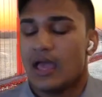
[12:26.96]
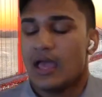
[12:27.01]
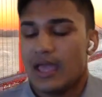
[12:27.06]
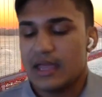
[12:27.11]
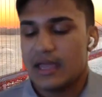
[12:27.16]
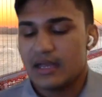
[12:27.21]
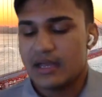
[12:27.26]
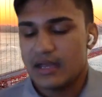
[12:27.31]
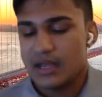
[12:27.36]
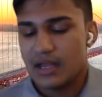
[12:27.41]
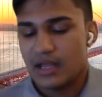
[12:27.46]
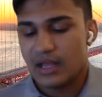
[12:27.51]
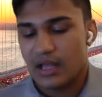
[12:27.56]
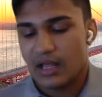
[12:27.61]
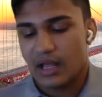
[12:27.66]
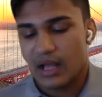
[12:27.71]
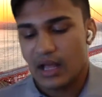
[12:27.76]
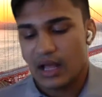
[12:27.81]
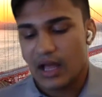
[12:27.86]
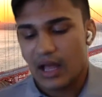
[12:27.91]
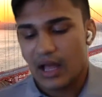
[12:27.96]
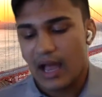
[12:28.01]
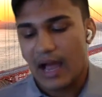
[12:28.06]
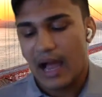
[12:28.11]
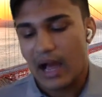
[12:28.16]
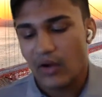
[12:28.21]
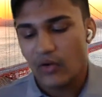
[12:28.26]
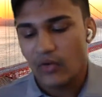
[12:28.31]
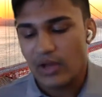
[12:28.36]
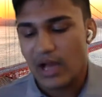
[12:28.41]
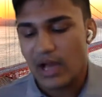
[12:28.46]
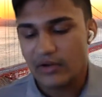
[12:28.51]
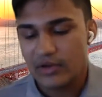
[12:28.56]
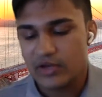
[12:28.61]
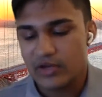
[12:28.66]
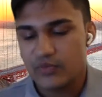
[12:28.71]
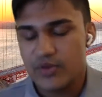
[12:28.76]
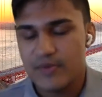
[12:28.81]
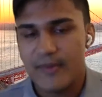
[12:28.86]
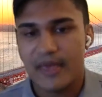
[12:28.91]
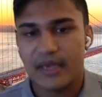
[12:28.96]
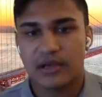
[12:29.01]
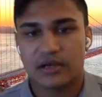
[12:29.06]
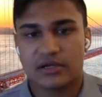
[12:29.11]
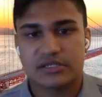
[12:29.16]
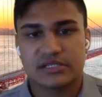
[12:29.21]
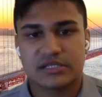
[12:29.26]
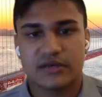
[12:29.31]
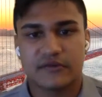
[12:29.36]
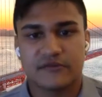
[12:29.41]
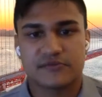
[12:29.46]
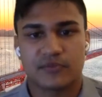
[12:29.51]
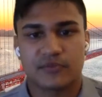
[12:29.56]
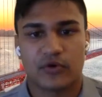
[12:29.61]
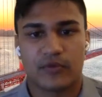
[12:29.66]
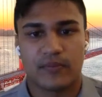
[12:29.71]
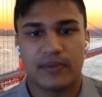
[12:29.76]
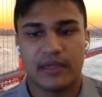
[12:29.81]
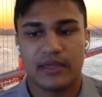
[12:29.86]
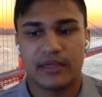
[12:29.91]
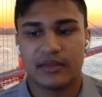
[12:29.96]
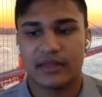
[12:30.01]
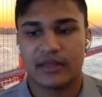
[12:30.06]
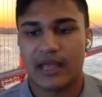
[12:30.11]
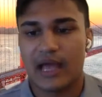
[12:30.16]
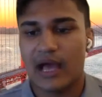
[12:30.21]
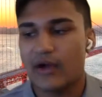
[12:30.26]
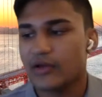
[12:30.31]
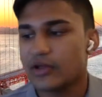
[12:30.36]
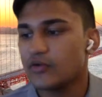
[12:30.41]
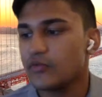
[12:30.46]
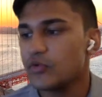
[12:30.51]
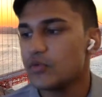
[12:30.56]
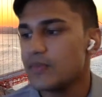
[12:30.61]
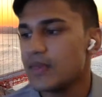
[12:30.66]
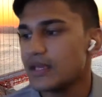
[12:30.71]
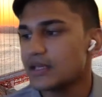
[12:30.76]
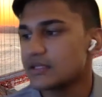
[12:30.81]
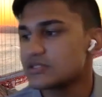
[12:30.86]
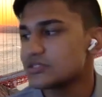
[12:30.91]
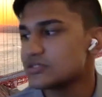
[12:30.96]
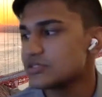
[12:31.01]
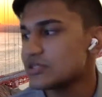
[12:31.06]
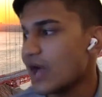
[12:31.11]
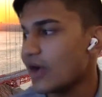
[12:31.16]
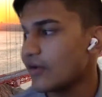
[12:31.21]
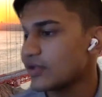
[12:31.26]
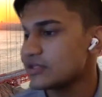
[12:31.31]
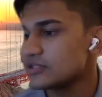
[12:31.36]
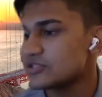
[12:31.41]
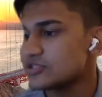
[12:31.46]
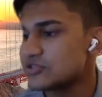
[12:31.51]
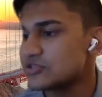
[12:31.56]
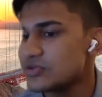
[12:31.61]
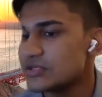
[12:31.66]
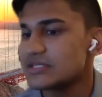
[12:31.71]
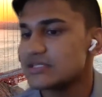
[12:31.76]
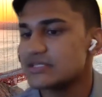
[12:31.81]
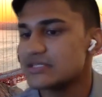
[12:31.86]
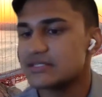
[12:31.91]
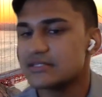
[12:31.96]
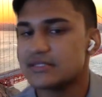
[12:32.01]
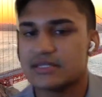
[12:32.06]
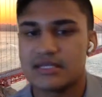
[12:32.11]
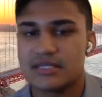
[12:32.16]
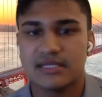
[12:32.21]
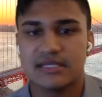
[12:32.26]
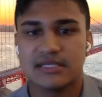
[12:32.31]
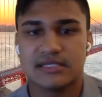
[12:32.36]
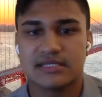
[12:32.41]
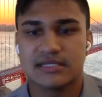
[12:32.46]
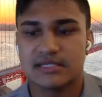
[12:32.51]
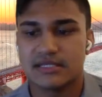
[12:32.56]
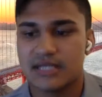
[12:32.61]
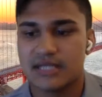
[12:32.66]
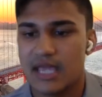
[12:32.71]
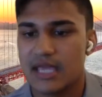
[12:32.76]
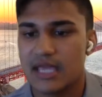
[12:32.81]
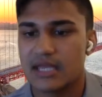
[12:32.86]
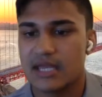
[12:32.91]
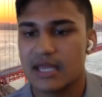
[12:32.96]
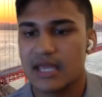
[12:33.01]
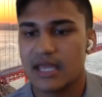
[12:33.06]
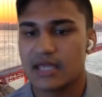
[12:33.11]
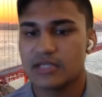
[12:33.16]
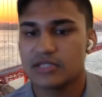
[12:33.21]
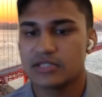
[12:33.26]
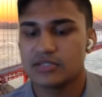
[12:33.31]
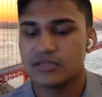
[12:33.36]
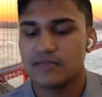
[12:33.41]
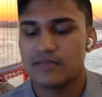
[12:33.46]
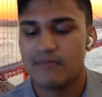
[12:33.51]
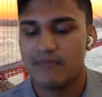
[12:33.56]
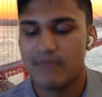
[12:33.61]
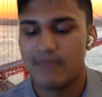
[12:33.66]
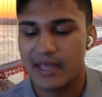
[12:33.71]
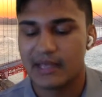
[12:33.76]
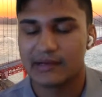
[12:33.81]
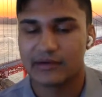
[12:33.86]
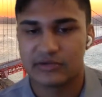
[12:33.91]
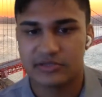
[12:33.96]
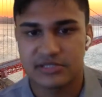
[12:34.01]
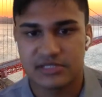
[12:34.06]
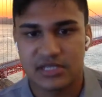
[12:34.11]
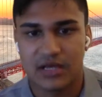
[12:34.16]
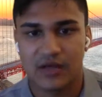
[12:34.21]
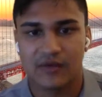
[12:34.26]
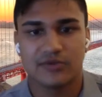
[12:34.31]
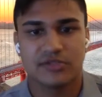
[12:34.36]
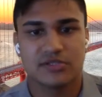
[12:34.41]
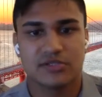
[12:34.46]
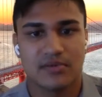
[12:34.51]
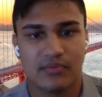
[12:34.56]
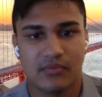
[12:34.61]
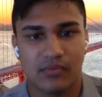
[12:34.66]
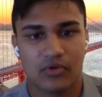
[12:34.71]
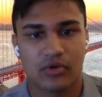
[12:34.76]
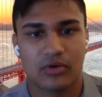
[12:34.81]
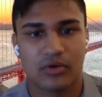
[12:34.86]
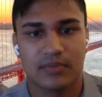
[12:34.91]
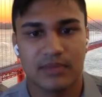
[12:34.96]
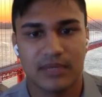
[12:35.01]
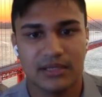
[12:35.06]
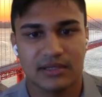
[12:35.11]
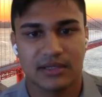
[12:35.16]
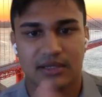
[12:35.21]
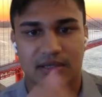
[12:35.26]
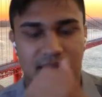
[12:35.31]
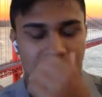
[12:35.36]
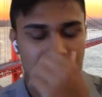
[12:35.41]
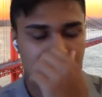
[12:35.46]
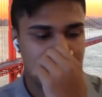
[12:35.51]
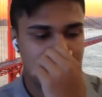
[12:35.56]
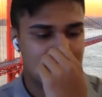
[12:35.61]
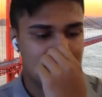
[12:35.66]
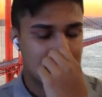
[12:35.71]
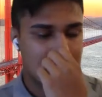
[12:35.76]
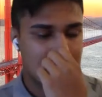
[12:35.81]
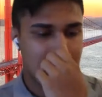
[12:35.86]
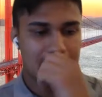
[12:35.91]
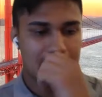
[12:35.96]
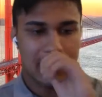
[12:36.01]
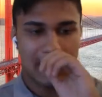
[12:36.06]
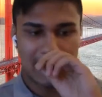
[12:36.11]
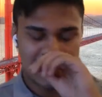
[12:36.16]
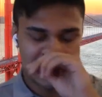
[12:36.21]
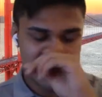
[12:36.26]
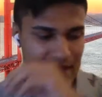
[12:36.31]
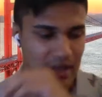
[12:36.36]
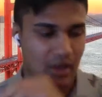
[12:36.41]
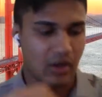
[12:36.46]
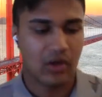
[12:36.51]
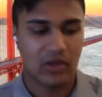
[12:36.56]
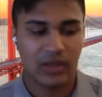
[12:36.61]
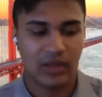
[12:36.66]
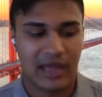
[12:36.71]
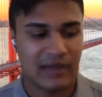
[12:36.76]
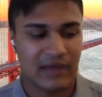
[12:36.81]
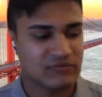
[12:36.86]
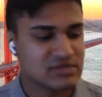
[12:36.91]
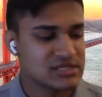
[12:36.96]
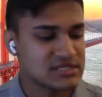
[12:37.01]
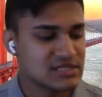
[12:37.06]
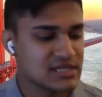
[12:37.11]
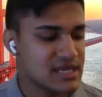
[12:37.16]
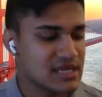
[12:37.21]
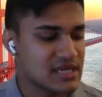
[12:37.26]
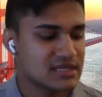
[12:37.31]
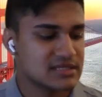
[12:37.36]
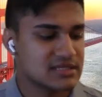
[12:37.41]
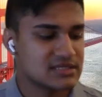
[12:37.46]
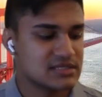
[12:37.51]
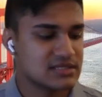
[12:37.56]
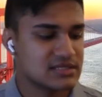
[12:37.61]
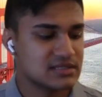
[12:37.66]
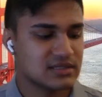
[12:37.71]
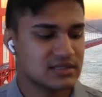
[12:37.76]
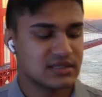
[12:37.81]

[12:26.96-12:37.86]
And how can we make ourselves more appealing? How can students this day and age make ourselves more appealing? And all I have to say is,